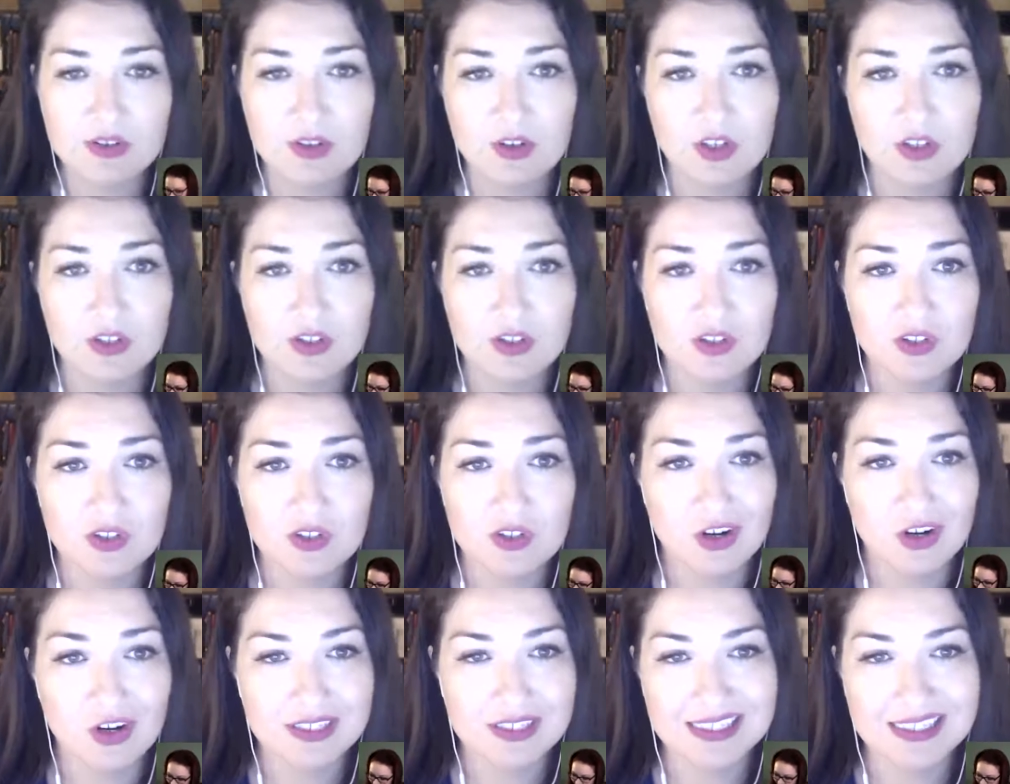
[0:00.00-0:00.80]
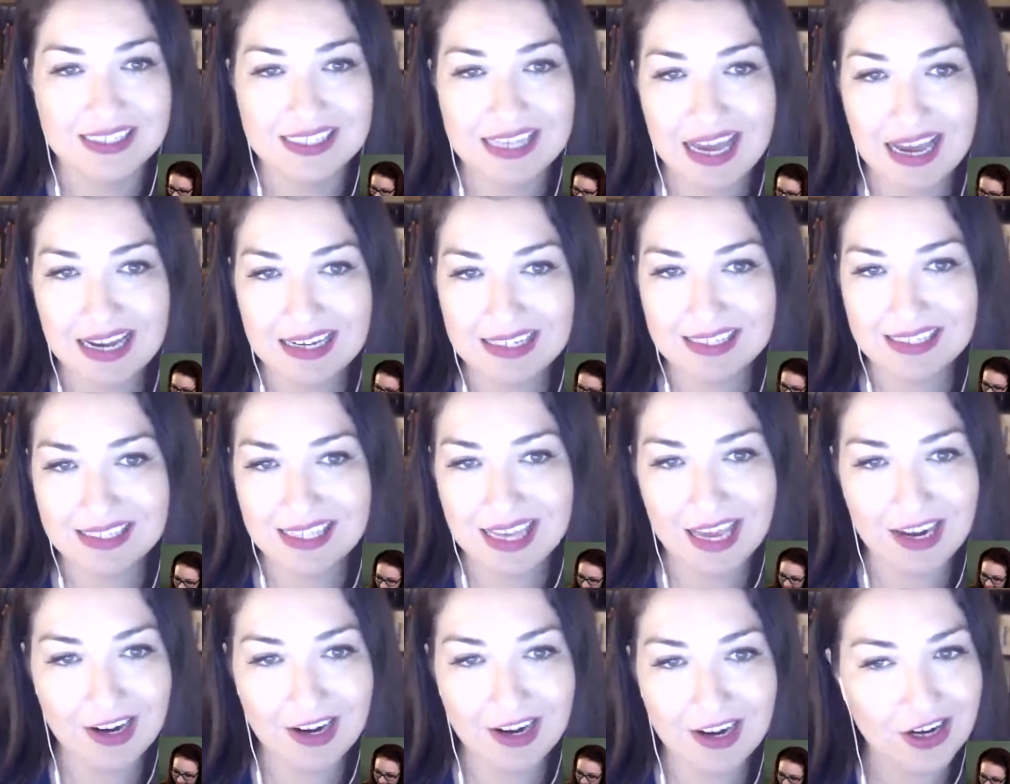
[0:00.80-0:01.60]
are concerned, Zach
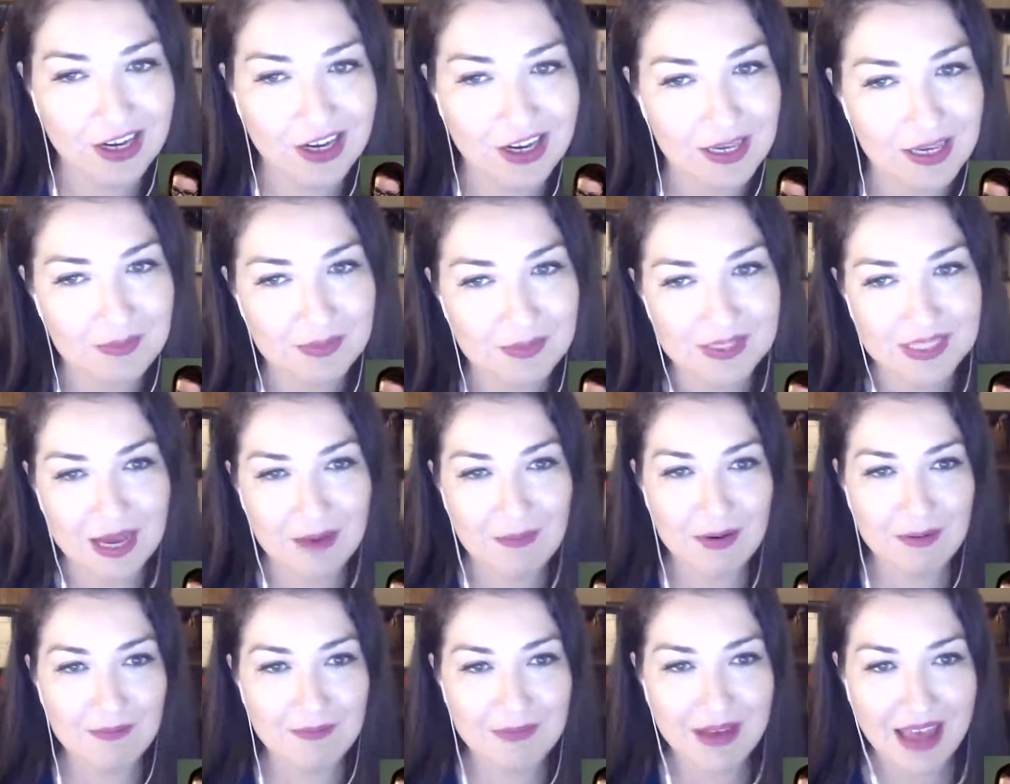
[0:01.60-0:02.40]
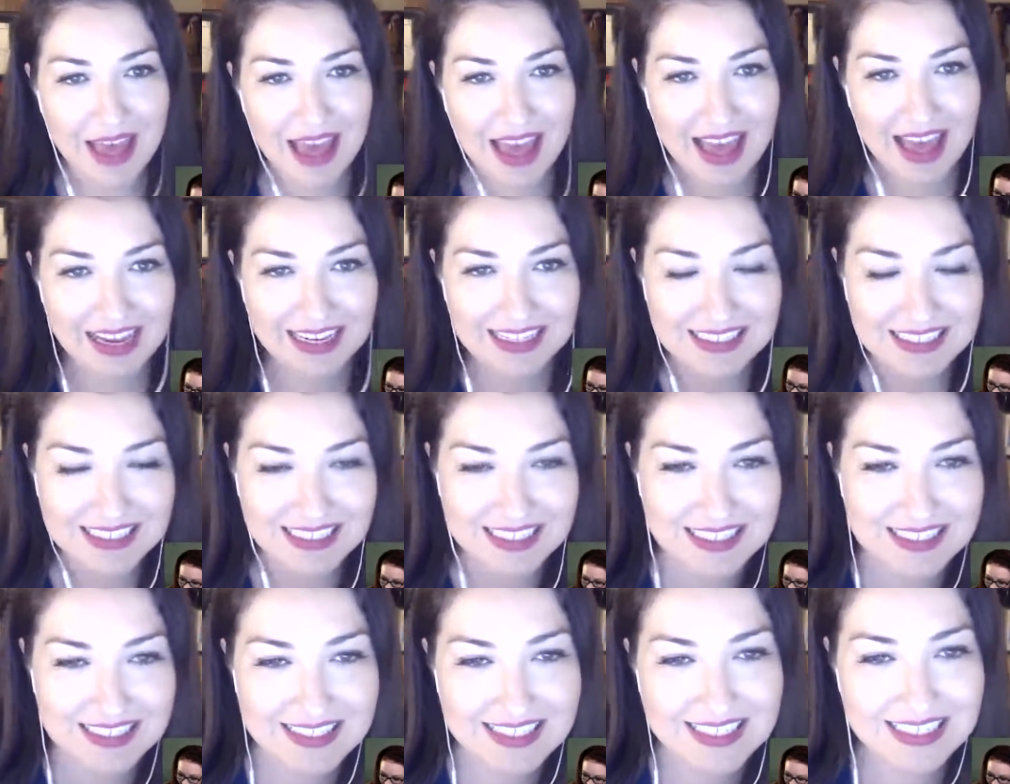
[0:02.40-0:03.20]
Zenner keeps coming back.
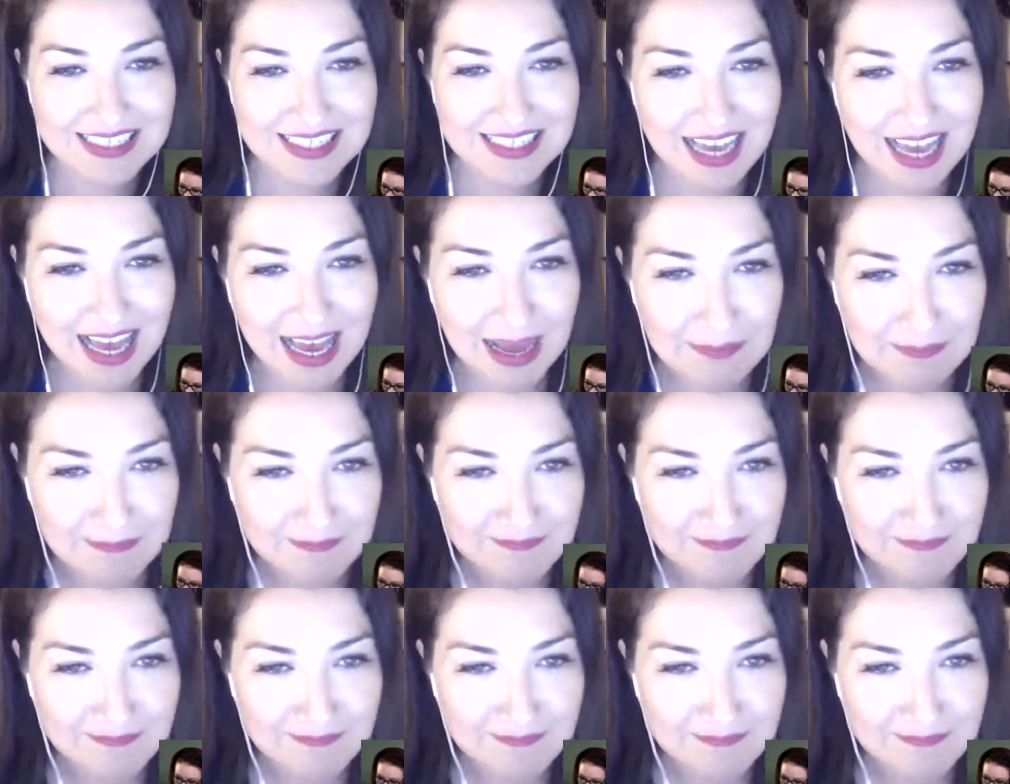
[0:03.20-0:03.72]
ZZ Top.